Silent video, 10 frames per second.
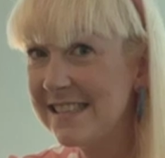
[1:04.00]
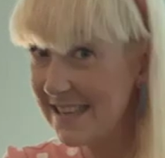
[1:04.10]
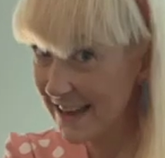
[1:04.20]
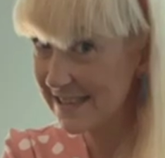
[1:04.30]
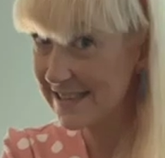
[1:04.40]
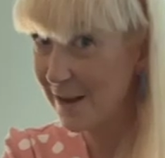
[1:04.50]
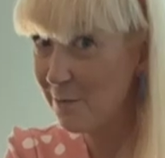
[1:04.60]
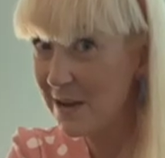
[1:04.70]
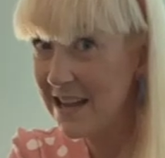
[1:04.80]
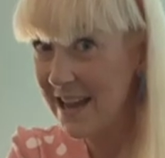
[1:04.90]
yes, there'll
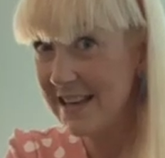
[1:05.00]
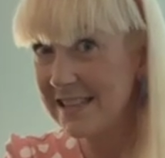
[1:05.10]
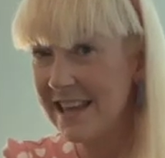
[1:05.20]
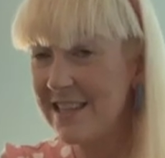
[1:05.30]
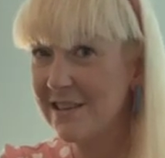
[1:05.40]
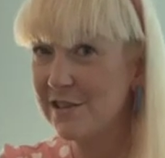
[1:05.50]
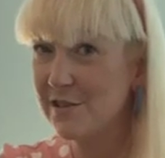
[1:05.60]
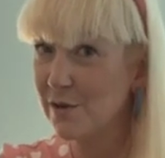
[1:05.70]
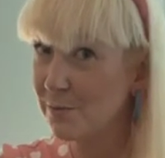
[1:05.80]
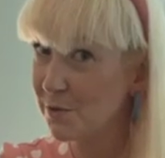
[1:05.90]
be links in the
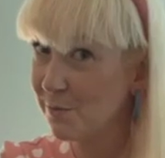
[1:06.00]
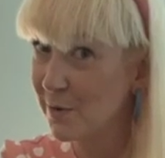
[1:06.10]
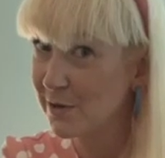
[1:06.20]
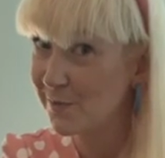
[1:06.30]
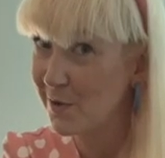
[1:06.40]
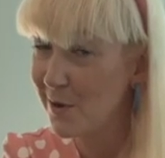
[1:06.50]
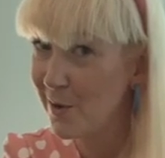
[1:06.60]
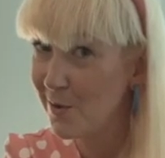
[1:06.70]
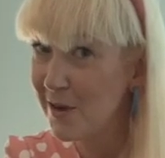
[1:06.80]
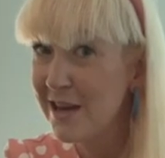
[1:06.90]
description box
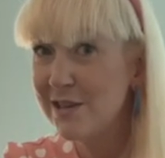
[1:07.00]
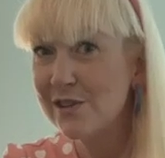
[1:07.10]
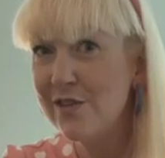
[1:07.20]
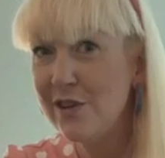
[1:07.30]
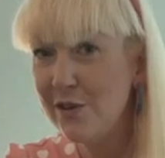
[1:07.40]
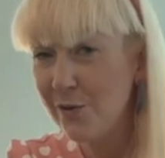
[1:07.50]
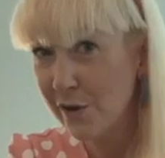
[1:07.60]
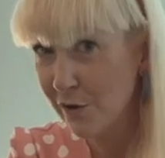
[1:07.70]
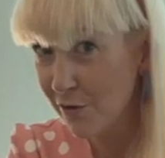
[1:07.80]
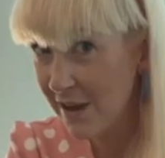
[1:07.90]
below so that you
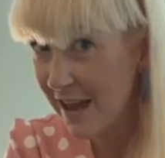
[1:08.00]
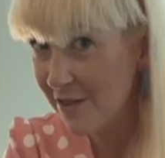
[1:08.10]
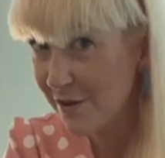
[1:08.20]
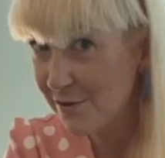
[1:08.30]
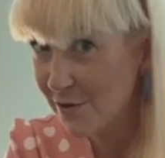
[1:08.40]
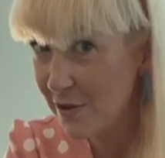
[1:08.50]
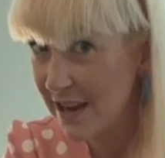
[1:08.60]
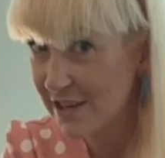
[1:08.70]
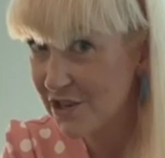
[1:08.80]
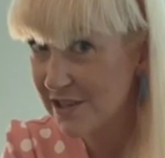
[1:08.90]
can create those
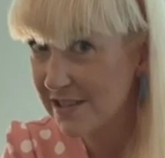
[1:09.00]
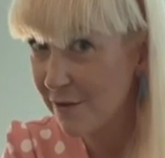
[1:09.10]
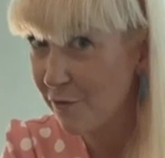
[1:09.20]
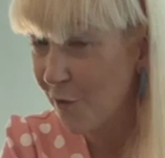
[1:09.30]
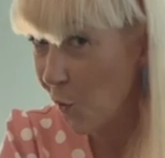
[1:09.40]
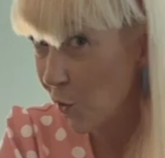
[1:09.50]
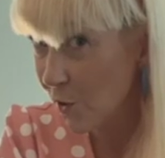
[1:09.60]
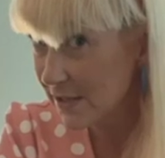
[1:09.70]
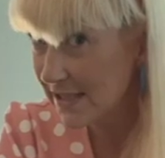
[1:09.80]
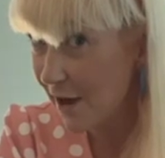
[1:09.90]
creations for
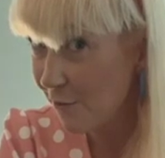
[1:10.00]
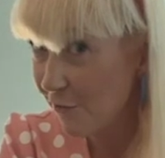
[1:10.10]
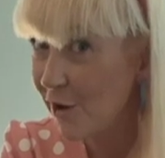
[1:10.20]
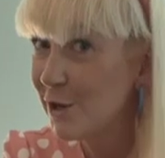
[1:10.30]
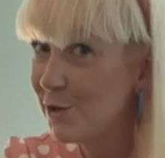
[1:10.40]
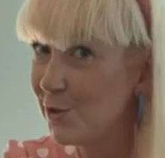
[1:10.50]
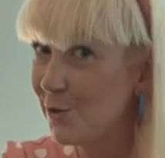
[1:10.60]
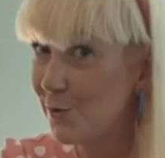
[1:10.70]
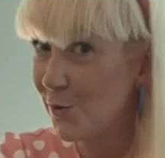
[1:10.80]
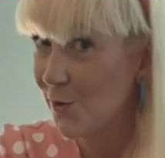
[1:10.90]
yourself to
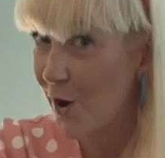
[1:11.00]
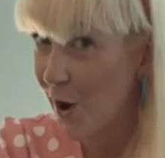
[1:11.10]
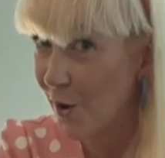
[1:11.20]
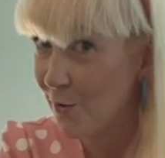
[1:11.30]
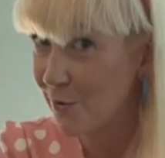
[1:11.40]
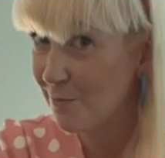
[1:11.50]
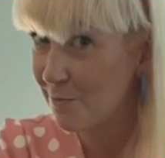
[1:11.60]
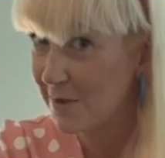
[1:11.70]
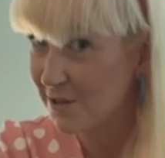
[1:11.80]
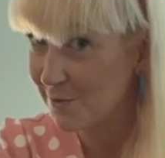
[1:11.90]
your own
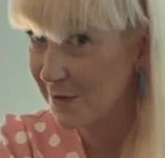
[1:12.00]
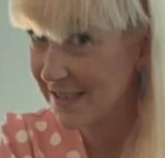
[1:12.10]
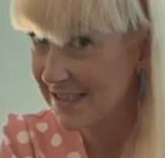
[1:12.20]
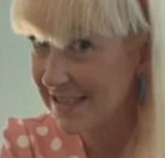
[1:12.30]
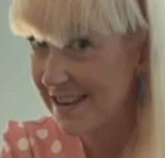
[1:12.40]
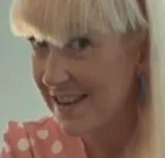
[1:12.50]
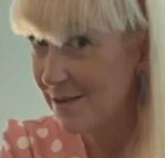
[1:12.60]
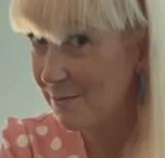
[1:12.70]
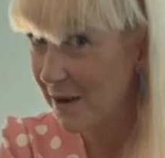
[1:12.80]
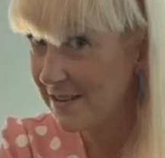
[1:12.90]
measurements.
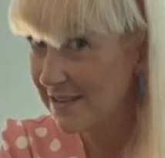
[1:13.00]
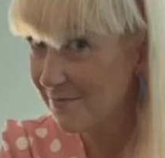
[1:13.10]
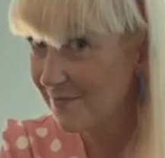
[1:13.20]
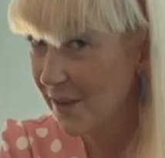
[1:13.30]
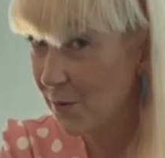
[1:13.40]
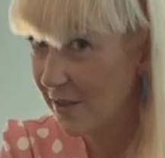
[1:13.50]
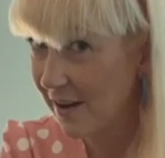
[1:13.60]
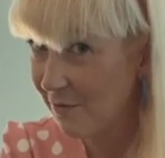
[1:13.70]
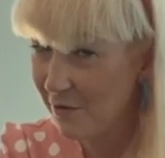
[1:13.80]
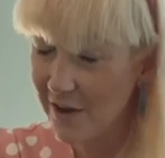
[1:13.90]
But
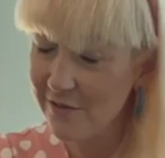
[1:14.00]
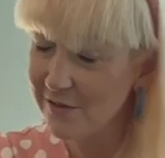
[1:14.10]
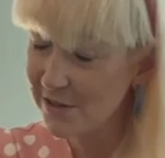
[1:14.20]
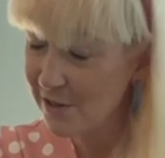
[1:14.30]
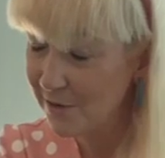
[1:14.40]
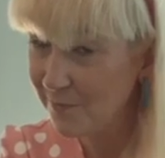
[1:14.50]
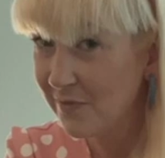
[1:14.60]
without further ado,